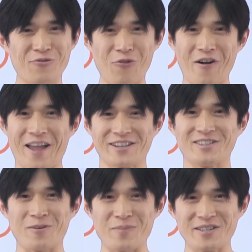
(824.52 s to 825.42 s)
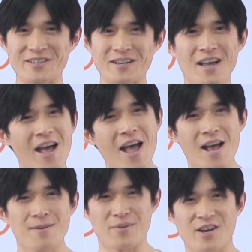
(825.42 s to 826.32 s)
4 legs are missing?
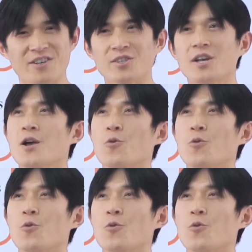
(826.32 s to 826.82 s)
Because